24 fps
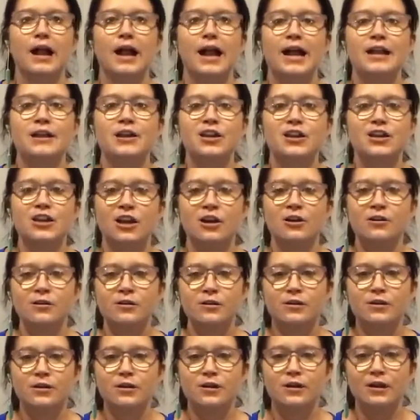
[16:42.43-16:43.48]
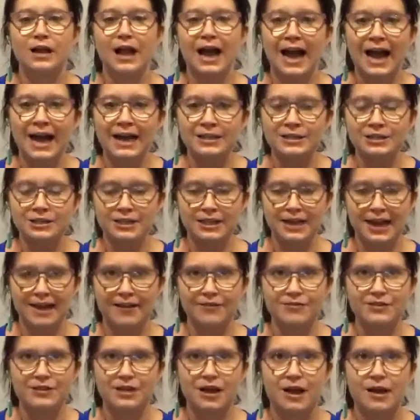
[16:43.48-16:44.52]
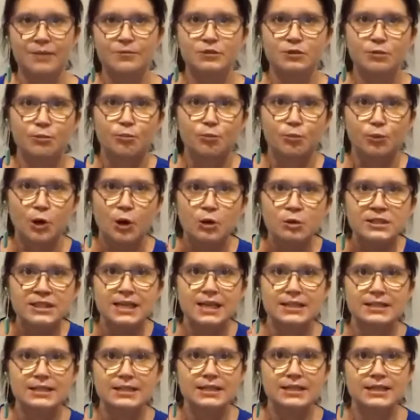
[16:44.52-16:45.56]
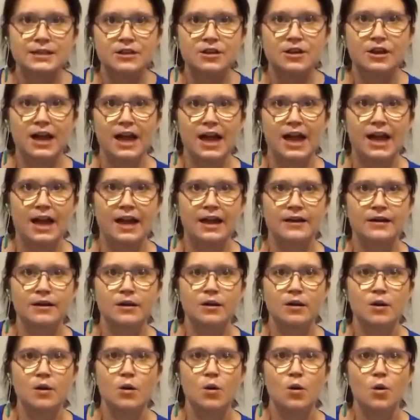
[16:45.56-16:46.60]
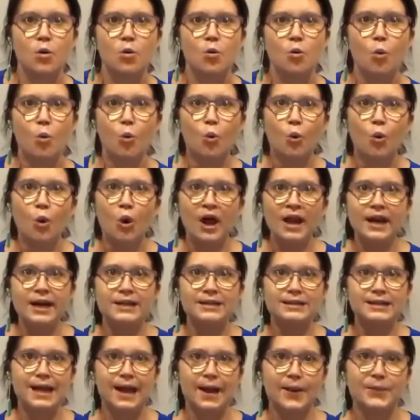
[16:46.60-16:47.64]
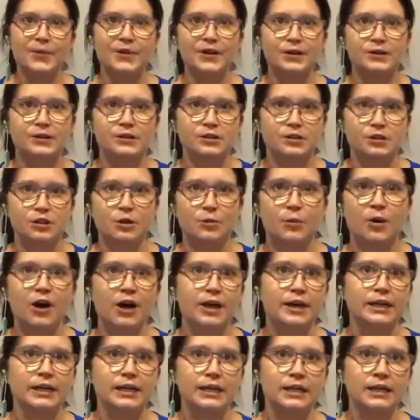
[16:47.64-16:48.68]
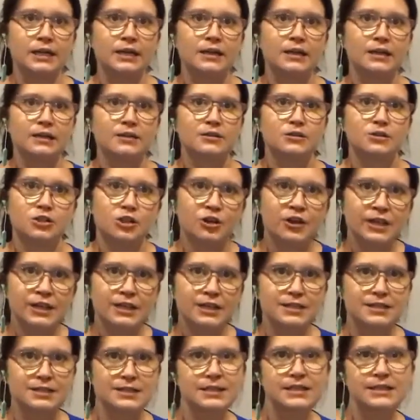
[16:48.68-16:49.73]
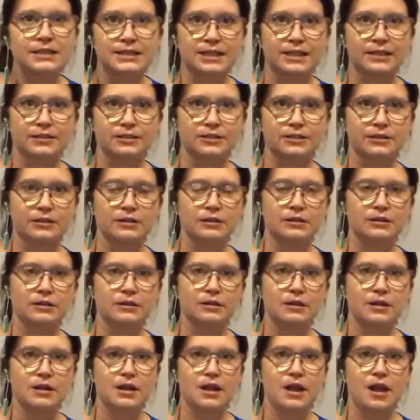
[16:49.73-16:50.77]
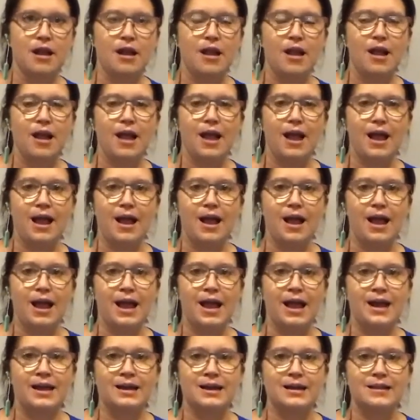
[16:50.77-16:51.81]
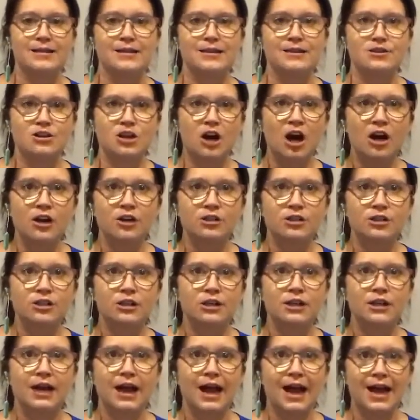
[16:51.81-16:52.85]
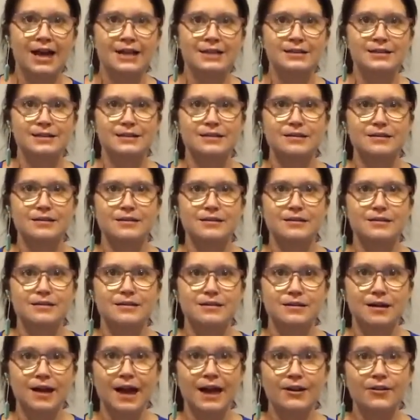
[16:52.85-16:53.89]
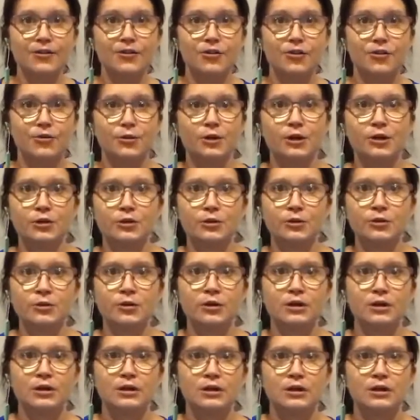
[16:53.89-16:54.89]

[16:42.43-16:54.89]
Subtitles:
And you don't actually have time to process in your head what is happening to your body during this C-section. And the doctor has cut through,